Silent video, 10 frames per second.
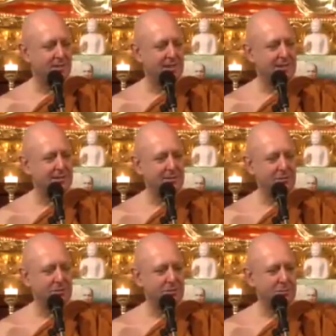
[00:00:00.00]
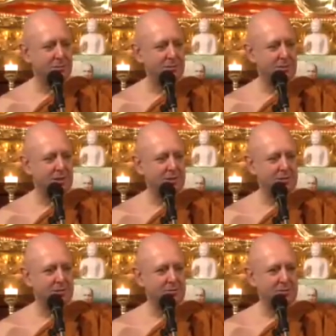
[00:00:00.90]
And that's not what
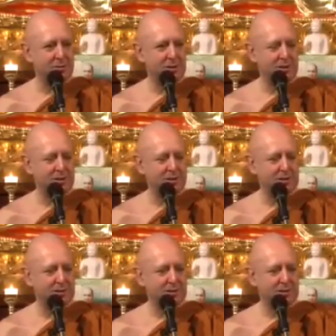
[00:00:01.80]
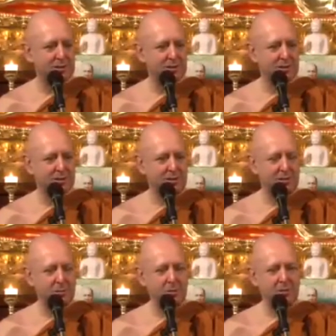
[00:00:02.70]
spirituality truly is.
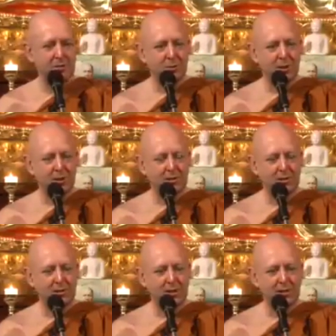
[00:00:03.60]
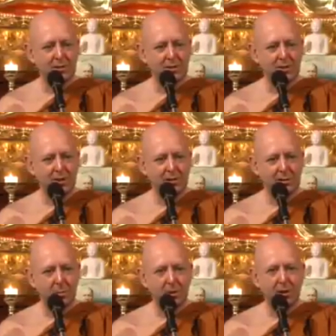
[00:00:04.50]
The spirituality is actually learning
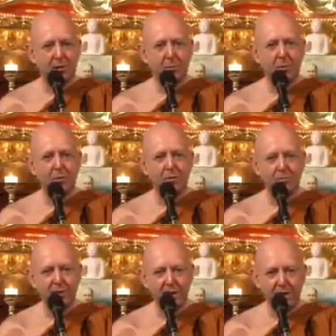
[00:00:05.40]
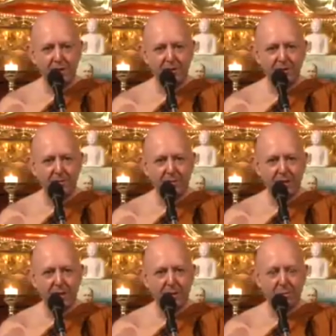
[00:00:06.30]
to become more free,
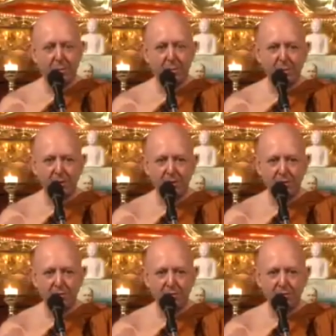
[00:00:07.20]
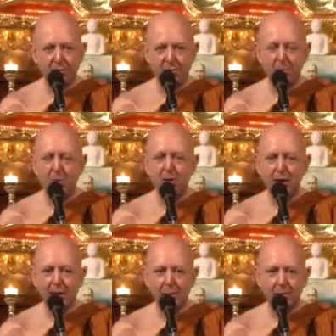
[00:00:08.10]
more peaceful, more
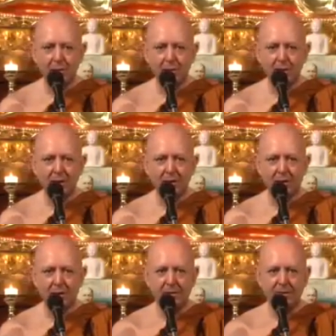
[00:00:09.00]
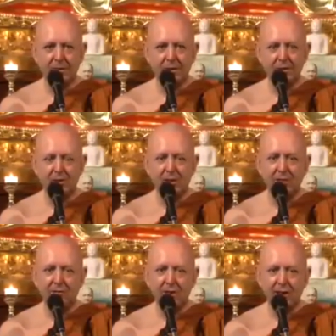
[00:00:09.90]
empty, just
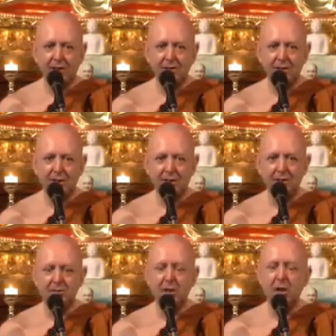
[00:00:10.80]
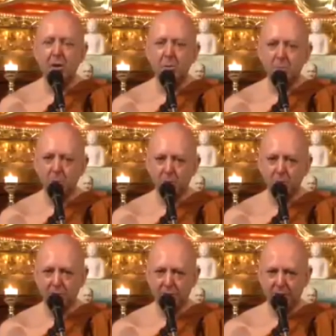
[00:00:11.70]
have less things
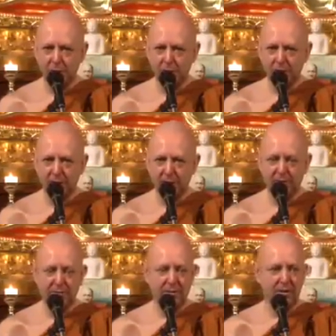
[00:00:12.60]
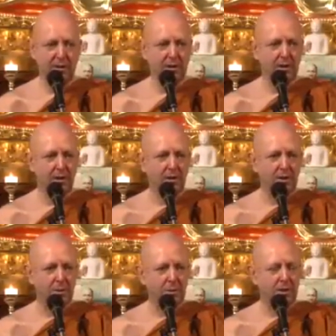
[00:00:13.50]
bothering you in life. Now